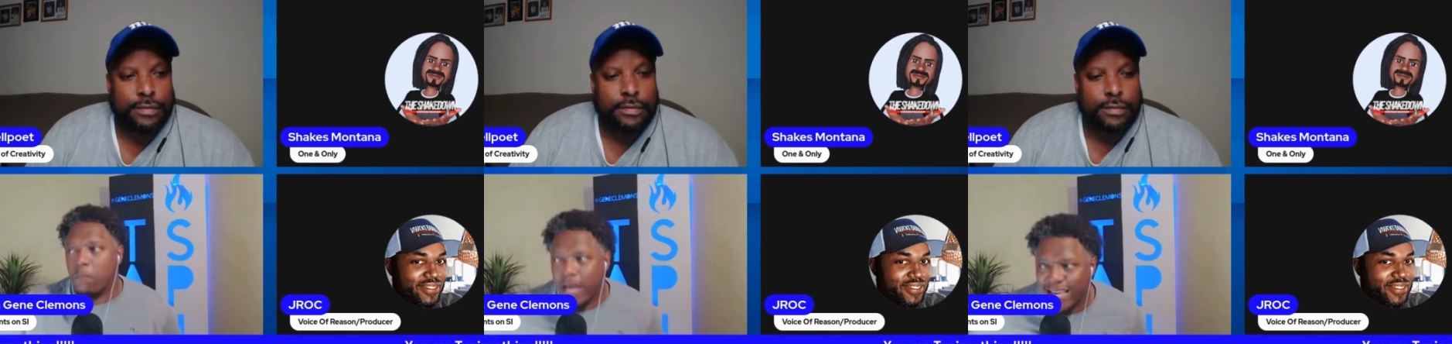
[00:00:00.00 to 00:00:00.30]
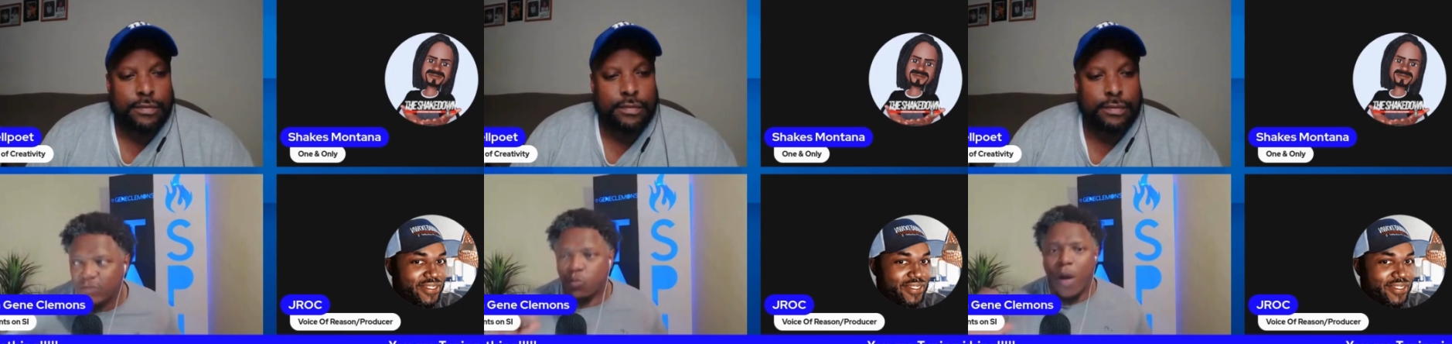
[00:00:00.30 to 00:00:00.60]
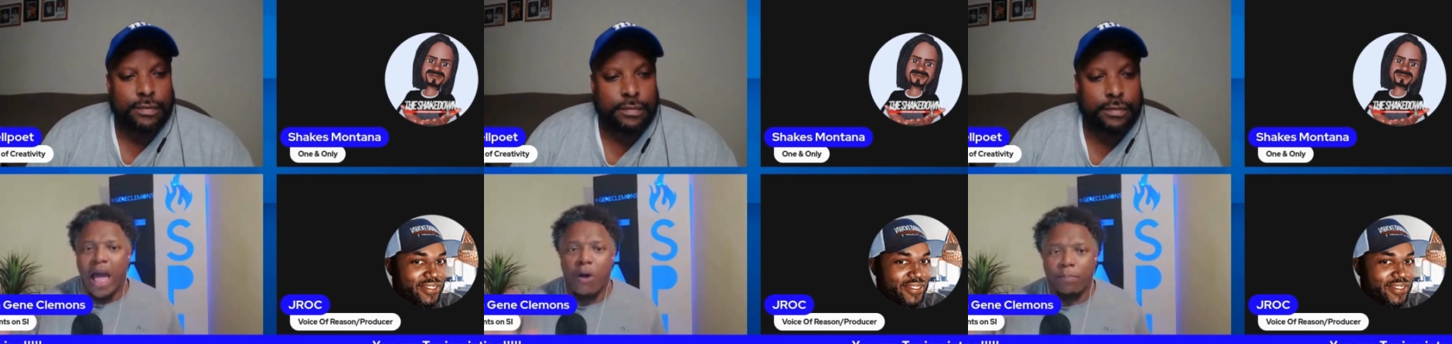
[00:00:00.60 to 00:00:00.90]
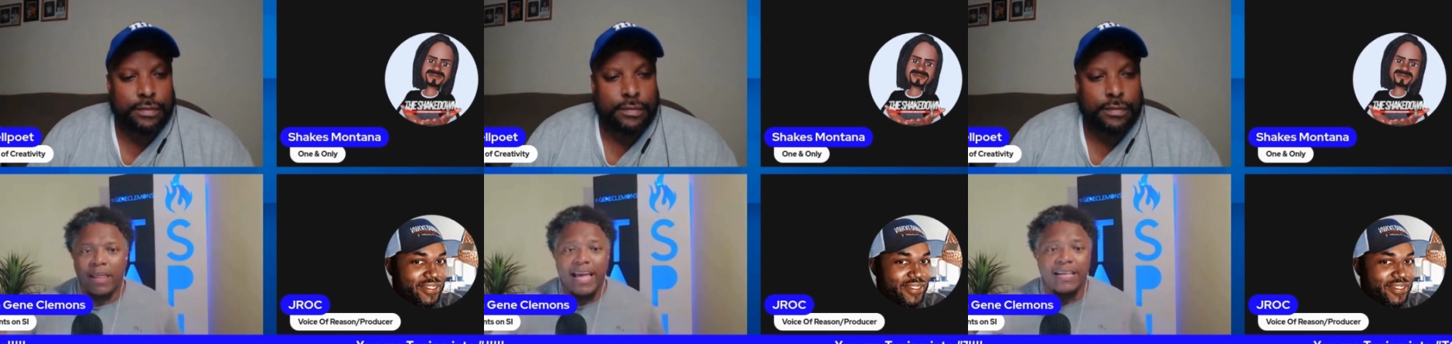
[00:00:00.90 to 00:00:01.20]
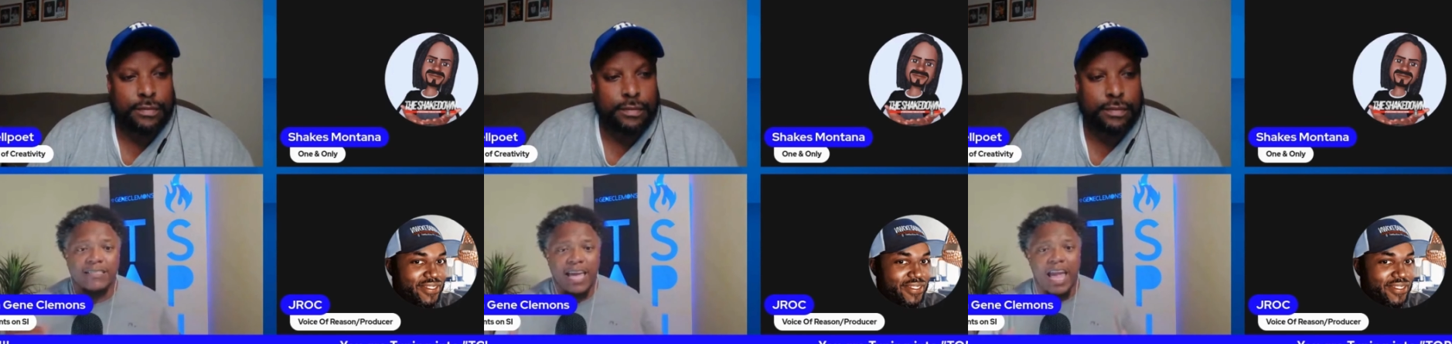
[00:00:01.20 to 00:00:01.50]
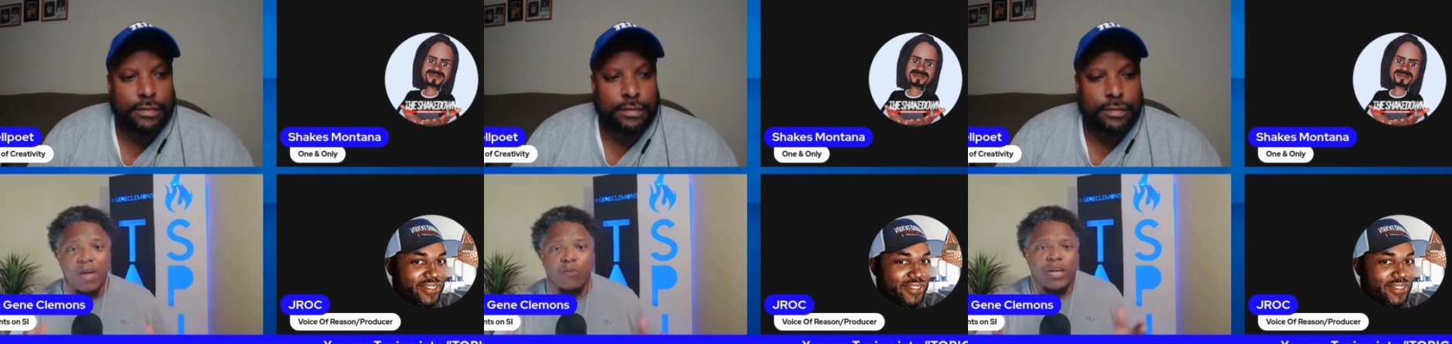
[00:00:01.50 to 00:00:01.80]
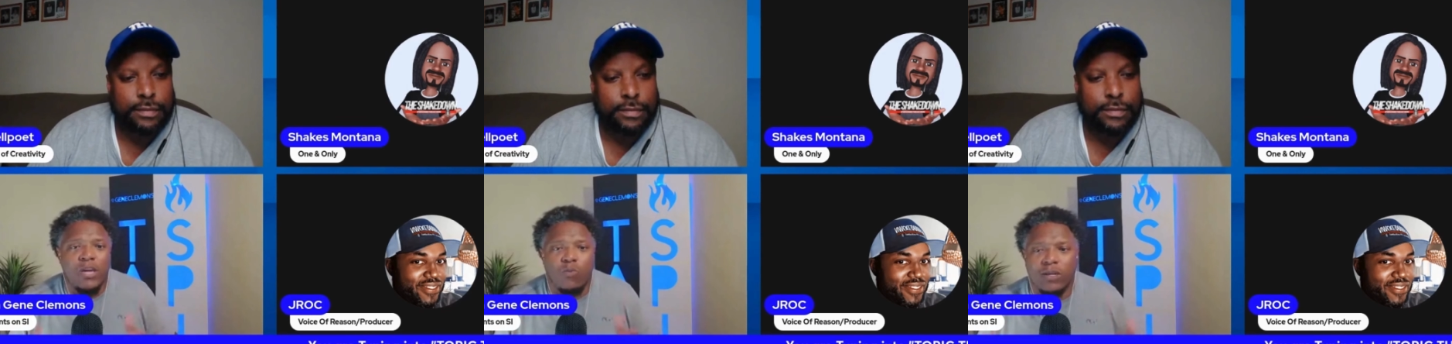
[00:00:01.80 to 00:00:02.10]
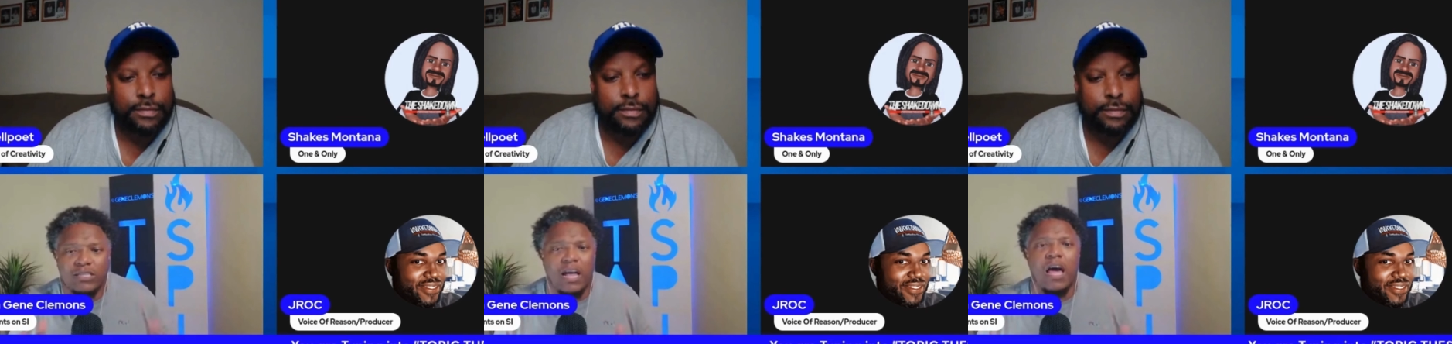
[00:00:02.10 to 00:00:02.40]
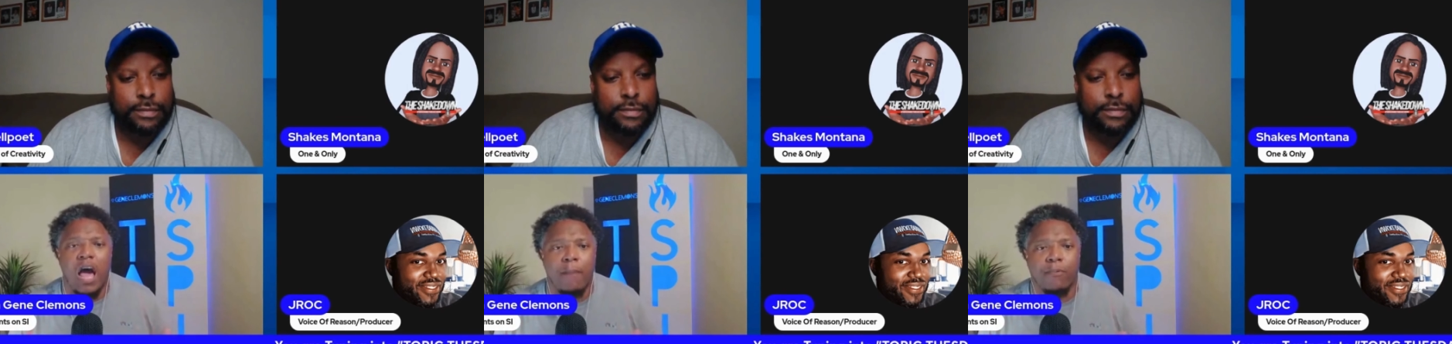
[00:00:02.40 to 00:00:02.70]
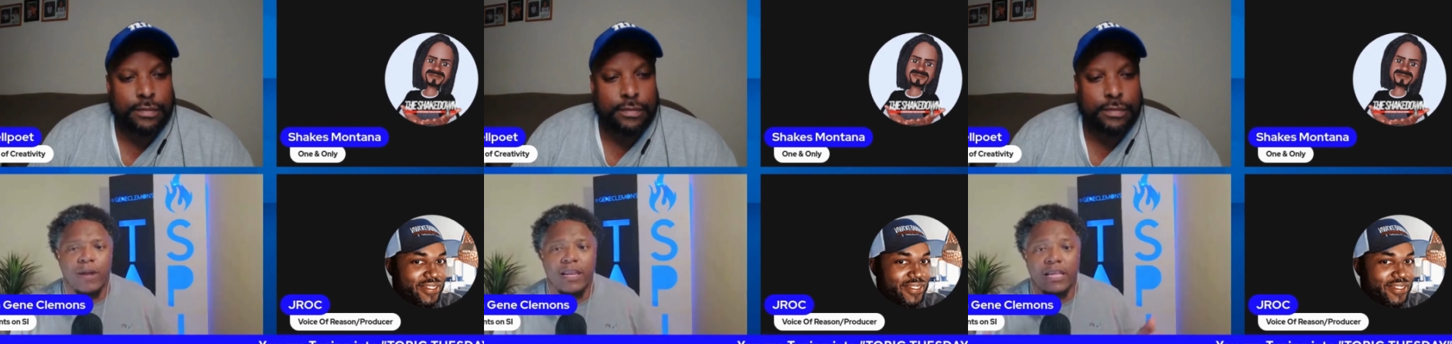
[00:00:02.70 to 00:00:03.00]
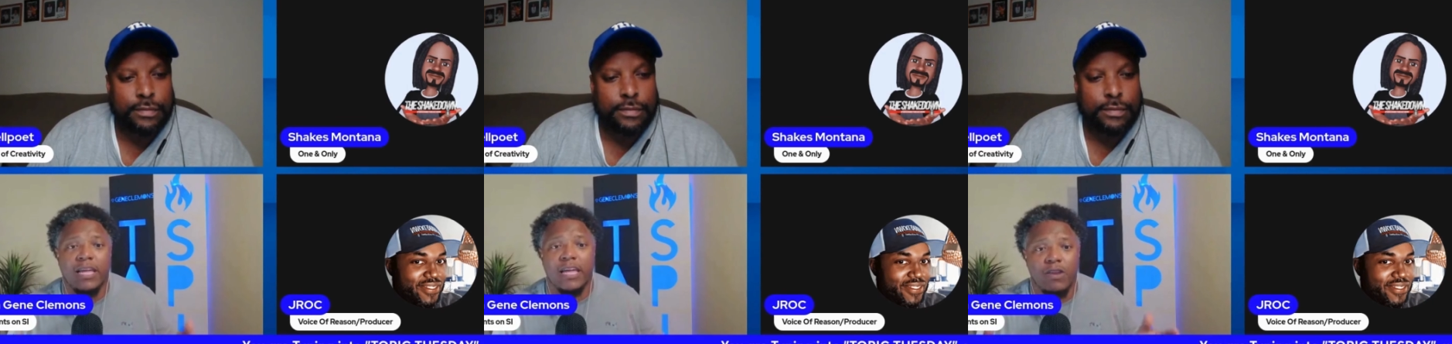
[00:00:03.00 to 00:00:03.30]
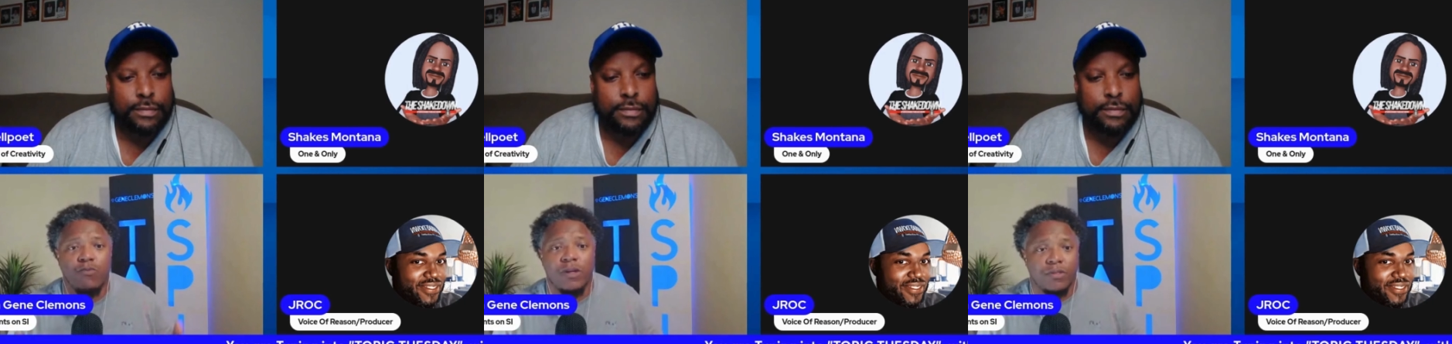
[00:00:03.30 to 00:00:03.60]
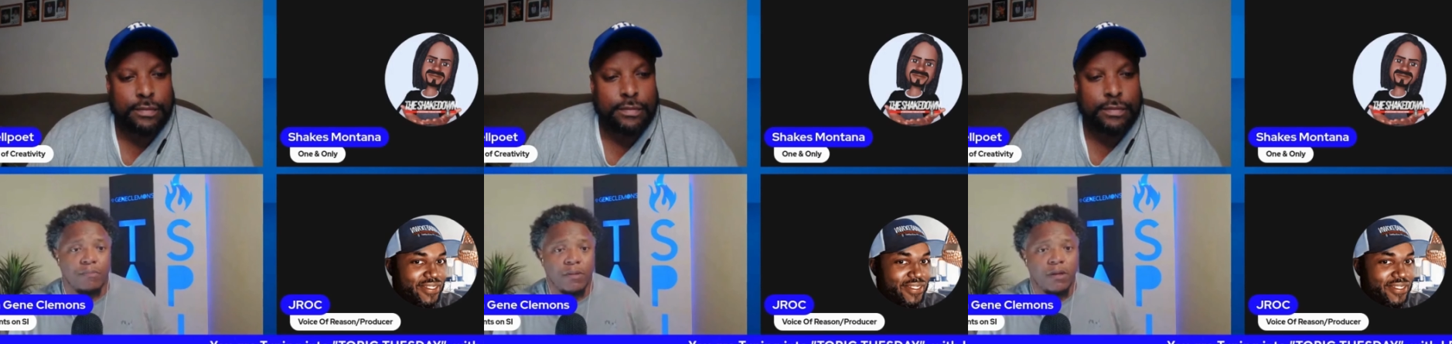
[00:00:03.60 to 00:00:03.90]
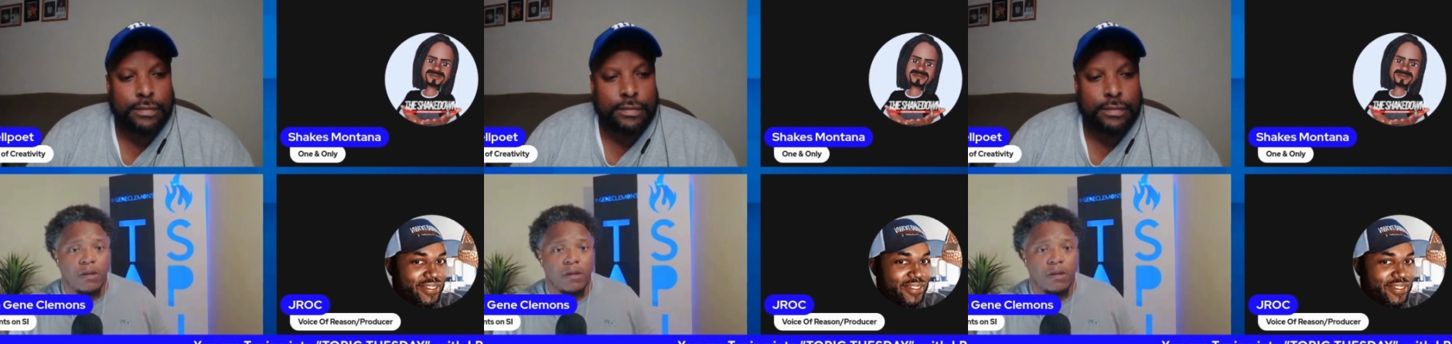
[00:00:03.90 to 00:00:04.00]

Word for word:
Speaker 1: his wild plays came when he was not operating in rhythm.